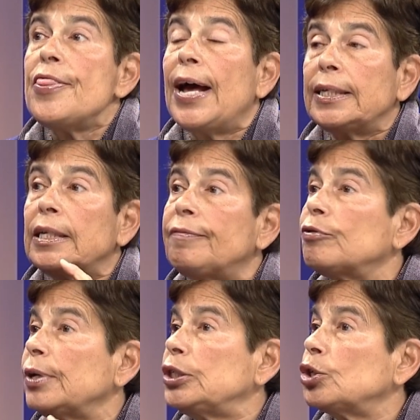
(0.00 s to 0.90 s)
That
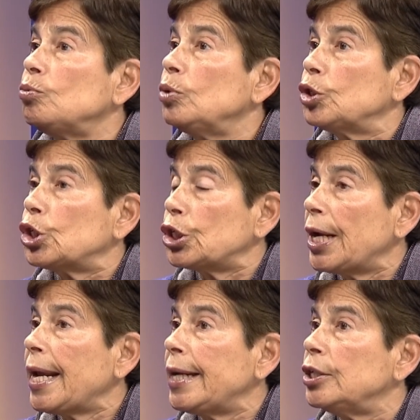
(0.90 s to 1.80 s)
differential will
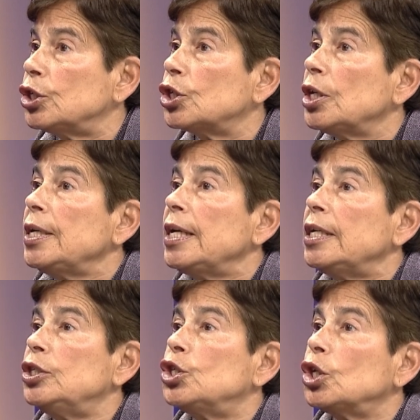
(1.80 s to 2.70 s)
change
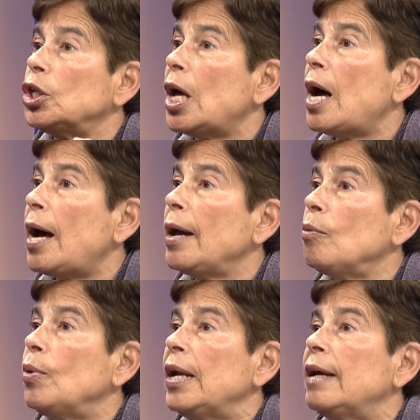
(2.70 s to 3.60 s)
in July
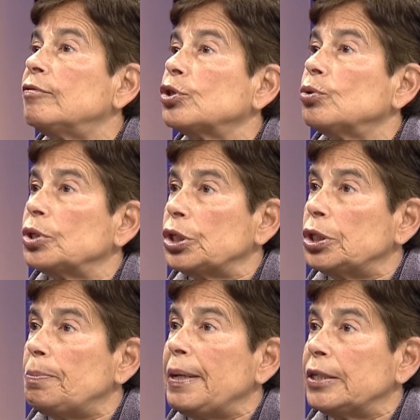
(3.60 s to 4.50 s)
when
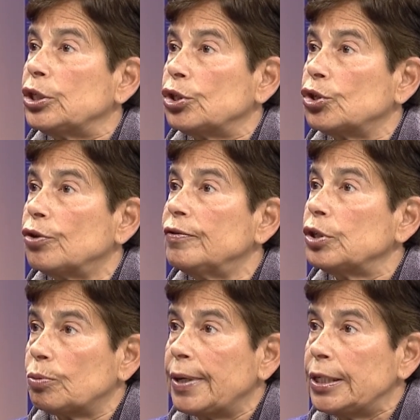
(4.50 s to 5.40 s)
Eversource's basic
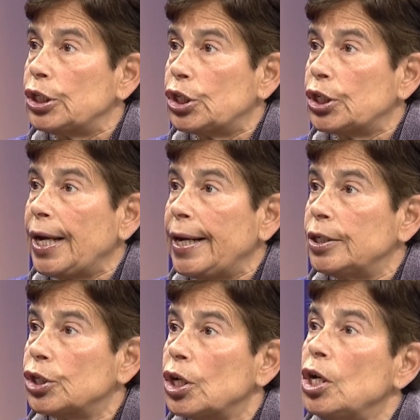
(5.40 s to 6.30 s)
service rates
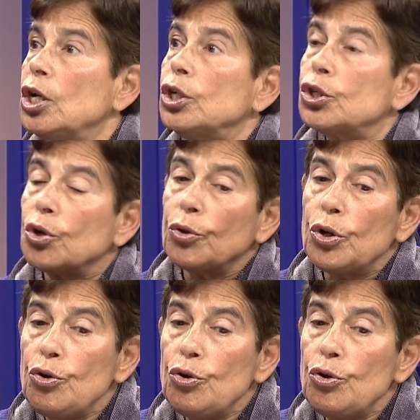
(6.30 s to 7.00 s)
change. So the